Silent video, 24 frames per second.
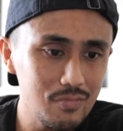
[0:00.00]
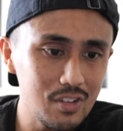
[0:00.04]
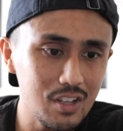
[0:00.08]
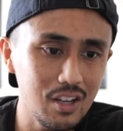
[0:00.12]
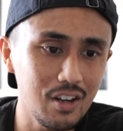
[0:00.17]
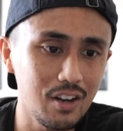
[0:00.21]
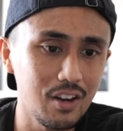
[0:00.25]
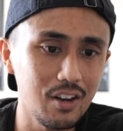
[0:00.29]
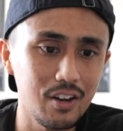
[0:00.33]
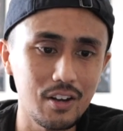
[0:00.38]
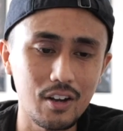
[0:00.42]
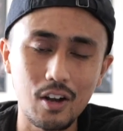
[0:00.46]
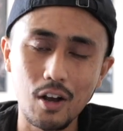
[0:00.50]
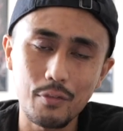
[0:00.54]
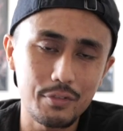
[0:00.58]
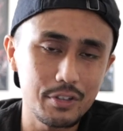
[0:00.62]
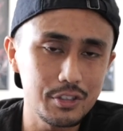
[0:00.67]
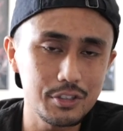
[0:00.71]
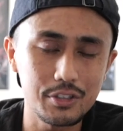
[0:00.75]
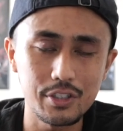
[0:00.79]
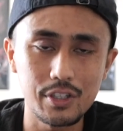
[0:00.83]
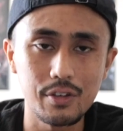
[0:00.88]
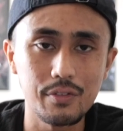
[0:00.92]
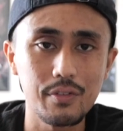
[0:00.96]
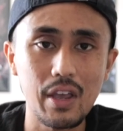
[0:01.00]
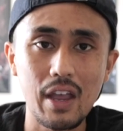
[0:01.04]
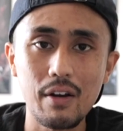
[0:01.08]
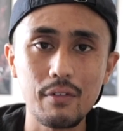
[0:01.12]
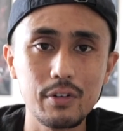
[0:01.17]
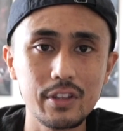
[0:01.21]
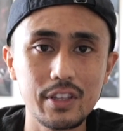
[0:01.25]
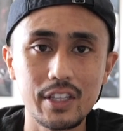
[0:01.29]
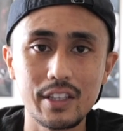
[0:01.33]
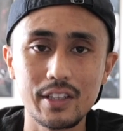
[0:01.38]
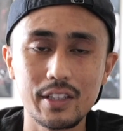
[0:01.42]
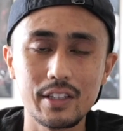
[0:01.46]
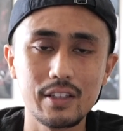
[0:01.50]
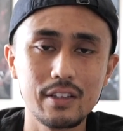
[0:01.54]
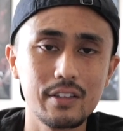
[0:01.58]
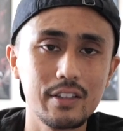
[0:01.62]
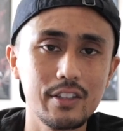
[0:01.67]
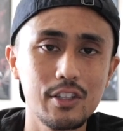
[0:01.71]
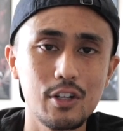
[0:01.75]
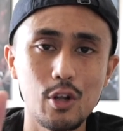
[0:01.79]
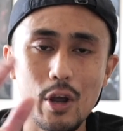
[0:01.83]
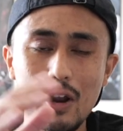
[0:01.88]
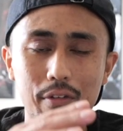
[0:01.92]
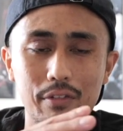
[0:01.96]
obviously of everything,
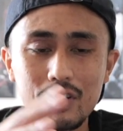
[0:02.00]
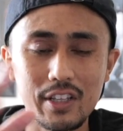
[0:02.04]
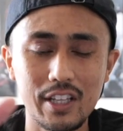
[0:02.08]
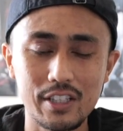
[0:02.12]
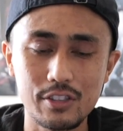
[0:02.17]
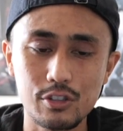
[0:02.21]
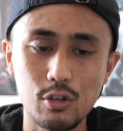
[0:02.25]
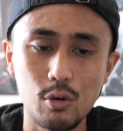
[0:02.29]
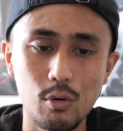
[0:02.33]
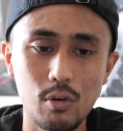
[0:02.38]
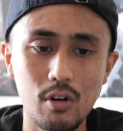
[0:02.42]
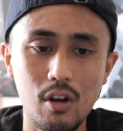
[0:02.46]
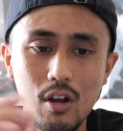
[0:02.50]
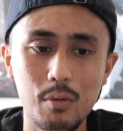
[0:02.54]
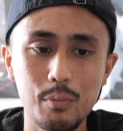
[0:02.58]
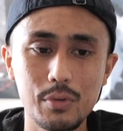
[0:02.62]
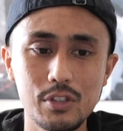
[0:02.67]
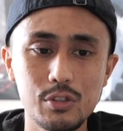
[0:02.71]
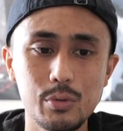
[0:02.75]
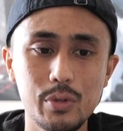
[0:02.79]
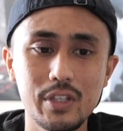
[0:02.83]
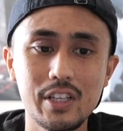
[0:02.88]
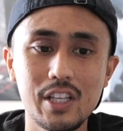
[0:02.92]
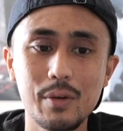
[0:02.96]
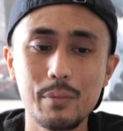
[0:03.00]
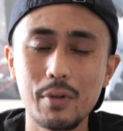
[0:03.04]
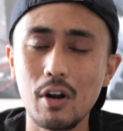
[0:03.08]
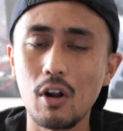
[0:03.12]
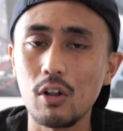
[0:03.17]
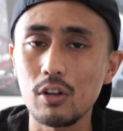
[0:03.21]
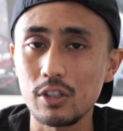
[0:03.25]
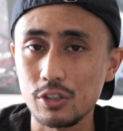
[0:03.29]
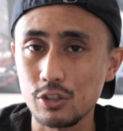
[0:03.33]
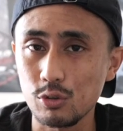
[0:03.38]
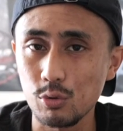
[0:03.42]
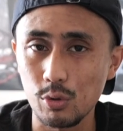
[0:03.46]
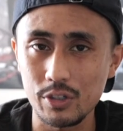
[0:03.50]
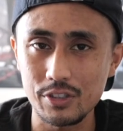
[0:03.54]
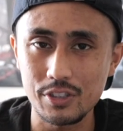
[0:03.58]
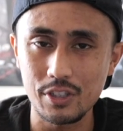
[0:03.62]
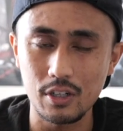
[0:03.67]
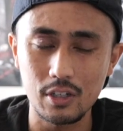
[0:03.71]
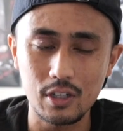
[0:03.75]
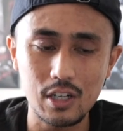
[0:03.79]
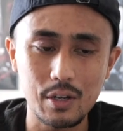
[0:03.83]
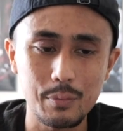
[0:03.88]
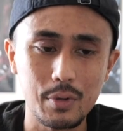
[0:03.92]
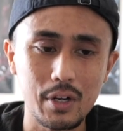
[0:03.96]
you know, everything that's going on between them and all the stories that
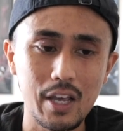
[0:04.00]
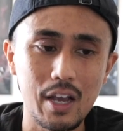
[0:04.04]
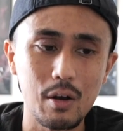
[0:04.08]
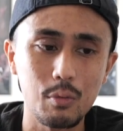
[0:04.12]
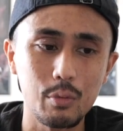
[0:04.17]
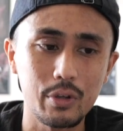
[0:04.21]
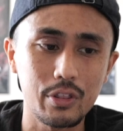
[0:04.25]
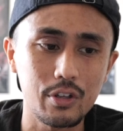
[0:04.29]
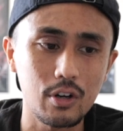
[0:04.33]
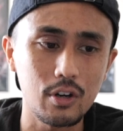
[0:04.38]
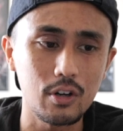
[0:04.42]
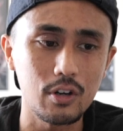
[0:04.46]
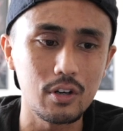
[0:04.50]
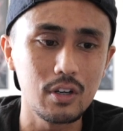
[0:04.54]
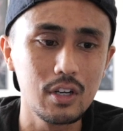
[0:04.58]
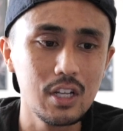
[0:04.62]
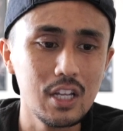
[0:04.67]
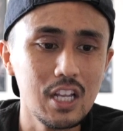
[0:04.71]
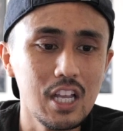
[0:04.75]
are coming out with her.